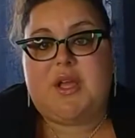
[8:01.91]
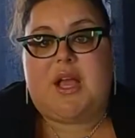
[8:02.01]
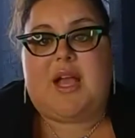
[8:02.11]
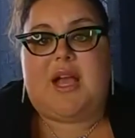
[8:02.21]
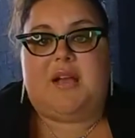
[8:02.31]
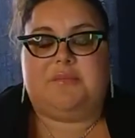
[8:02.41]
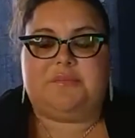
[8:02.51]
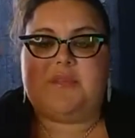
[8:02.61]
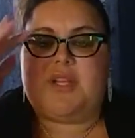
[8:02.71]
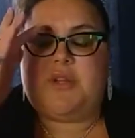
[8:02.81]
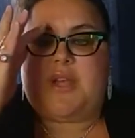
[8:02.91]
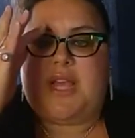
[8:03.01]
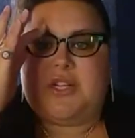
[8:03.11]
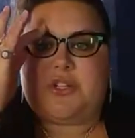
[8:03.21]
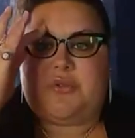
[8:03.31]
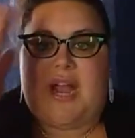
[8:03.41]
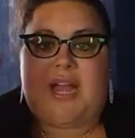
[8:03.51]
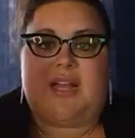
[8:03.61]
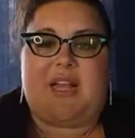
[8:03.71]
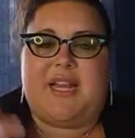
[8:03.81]
and you can
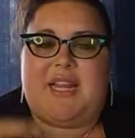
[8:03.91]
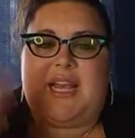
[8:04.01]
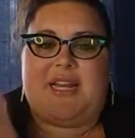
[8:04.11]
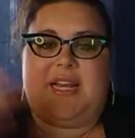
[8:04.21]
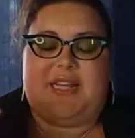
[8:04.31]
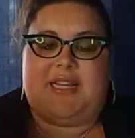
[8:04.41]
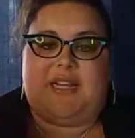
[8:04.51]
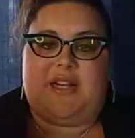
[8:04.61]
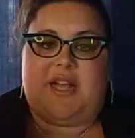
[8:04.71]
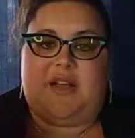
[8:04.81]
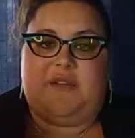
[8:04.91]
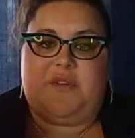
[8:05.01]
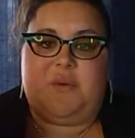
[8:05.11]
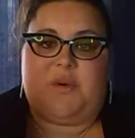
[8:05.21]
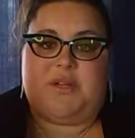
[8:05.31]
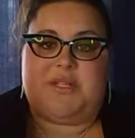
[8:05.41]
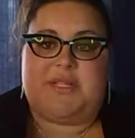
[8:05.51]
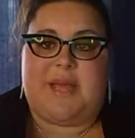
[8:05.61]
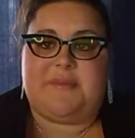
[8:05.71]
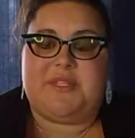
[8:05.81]
track and kind of get an idea of your
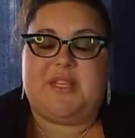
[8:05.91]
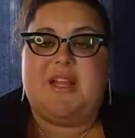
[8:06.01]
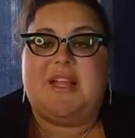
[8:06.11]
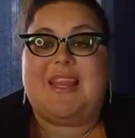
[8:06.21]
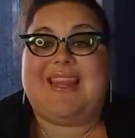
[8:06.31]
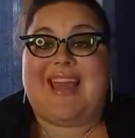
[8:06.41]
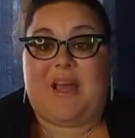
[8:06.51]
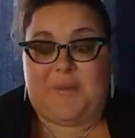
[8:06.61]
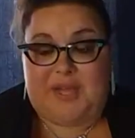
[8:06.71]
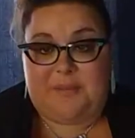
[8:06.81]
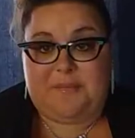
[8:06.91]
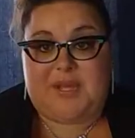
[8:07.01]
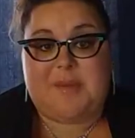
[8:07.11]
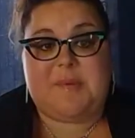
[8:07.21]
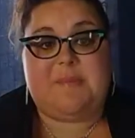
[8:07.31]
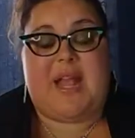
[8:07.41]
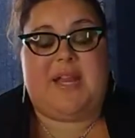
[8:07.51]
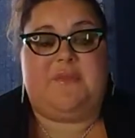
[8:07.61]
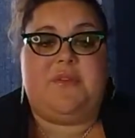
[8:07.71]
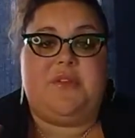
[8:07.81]
steps that way. Keep in mind
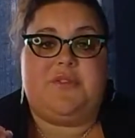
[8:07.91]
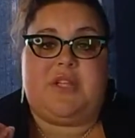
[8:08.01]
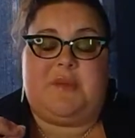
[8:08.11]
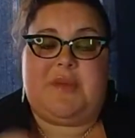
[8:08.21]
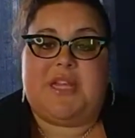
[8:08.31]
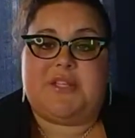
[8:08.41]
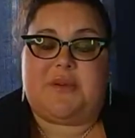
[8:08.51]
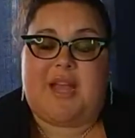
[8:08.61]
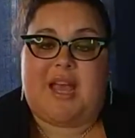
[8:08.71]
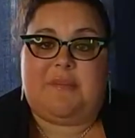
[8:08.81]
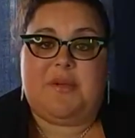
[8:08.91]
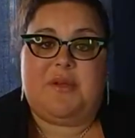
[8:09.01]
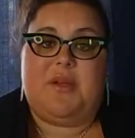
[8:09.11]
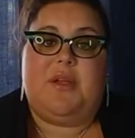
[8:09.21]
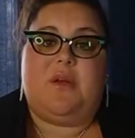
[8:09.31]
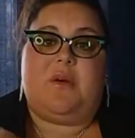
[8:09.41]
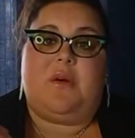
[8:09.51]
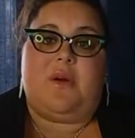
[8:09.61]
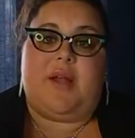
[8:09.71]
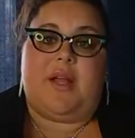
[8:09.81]
if you're using a pacer app
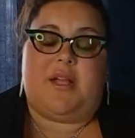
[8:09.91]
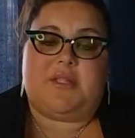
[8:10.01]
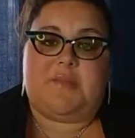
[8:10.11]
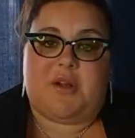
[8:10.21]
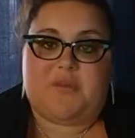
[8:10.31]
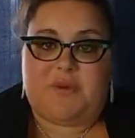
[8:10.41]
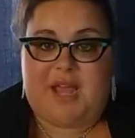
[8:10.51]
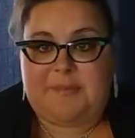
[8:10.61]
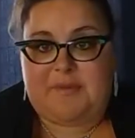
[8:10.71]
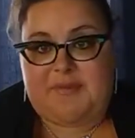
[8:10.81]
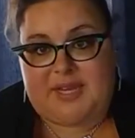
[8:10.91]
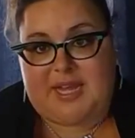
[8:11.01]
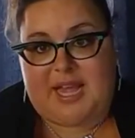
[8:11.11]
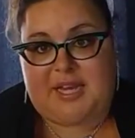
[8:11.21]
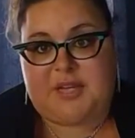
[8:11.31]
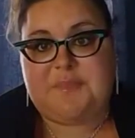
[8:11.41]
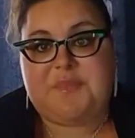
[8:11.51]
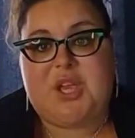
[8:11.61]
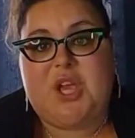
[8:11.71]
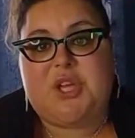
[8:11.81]
or a smartphone app of any kind,
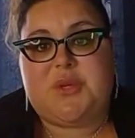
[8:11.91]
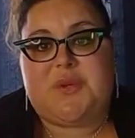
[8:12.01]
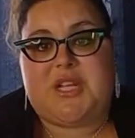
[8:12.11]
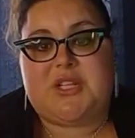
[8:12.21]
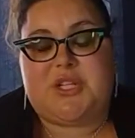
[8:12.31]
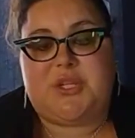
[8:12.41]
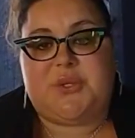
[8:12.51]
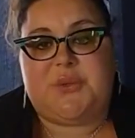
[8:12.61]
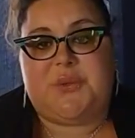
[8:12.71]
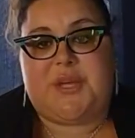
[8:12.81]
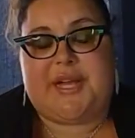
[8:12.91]
you need to